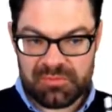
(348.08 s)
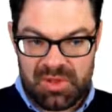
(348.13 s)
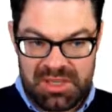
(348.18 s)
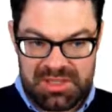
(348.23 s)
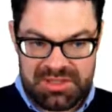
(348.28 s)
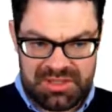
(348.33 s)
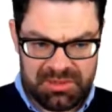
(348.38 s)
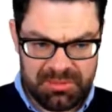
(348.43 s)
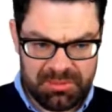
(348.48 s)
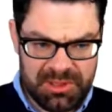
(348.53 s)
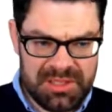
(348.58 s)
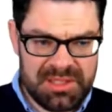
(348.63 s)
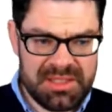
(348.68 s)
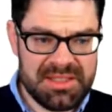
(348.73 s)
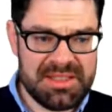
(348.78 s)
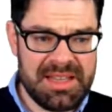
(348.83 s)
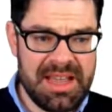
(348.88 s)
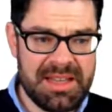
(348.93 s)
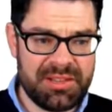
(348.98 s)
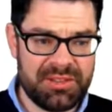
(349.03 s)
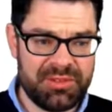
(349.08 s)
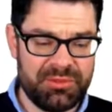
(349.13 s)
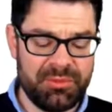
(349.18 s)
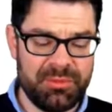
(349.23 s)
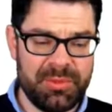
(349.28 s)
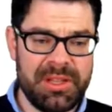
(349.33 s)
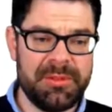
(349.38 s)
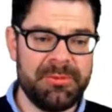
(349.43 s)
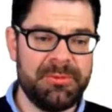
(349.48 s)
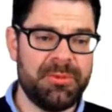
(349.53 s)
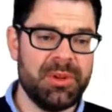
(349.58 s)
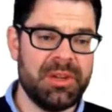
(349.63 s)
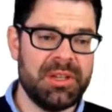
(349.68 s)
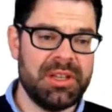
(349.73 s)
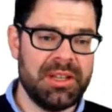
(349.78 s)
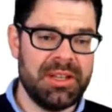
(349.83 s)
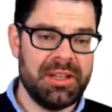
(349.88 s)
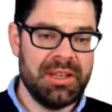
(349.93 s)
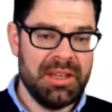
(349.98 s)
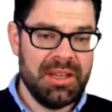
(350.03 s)
So what does that do? Well, for
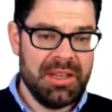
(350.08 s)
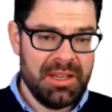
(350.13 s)
the